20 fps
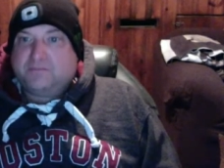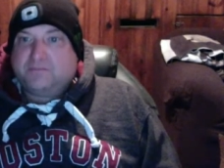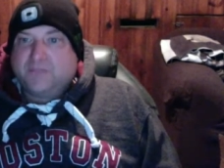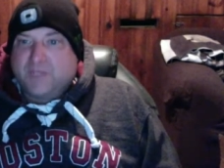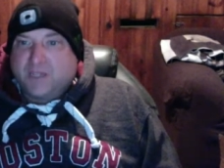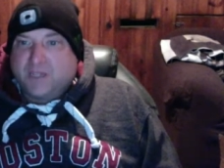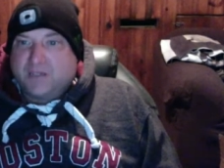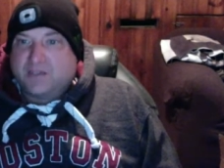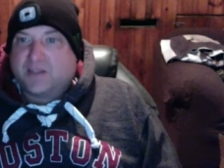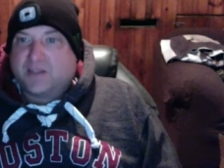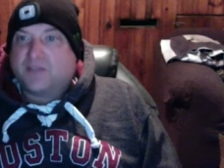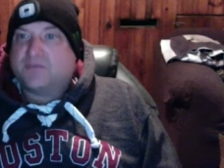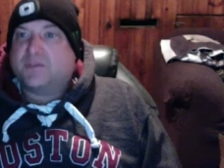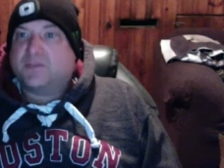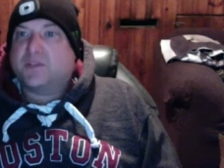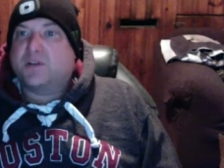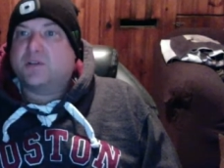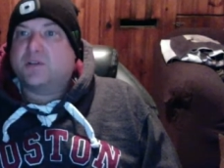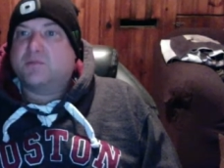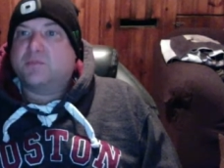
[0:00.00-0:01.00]
I
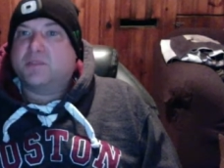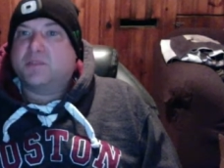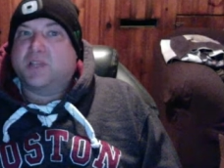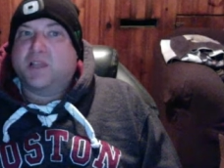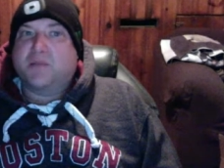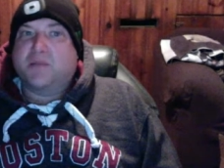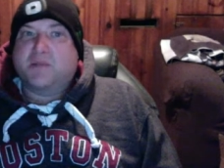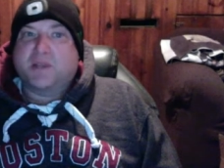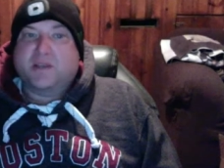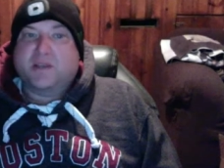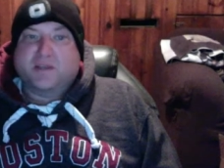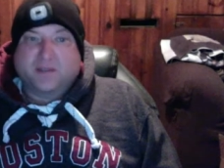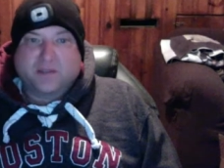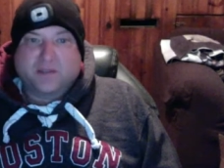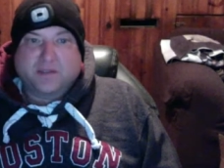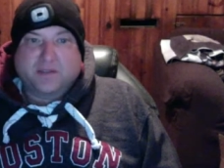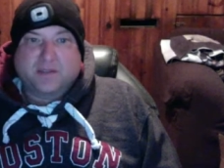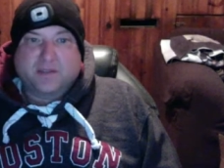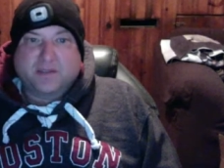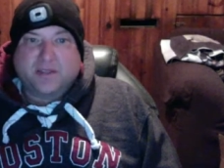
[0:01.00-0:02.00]
definitely don't blame you.
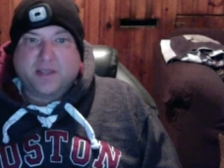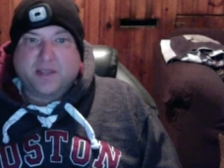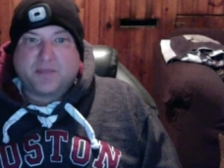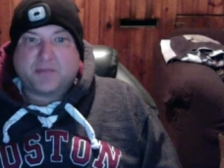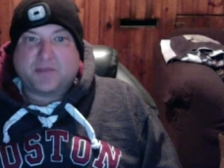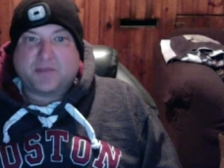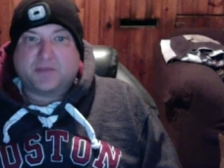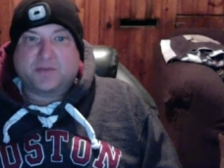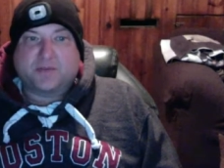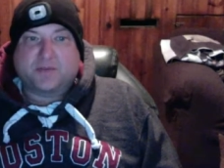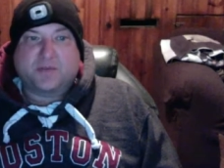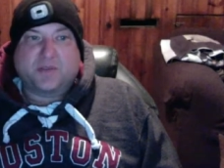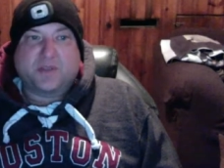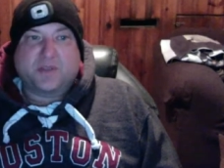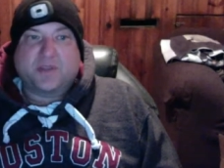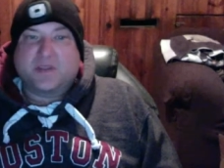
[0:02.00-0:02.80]
Absolutely.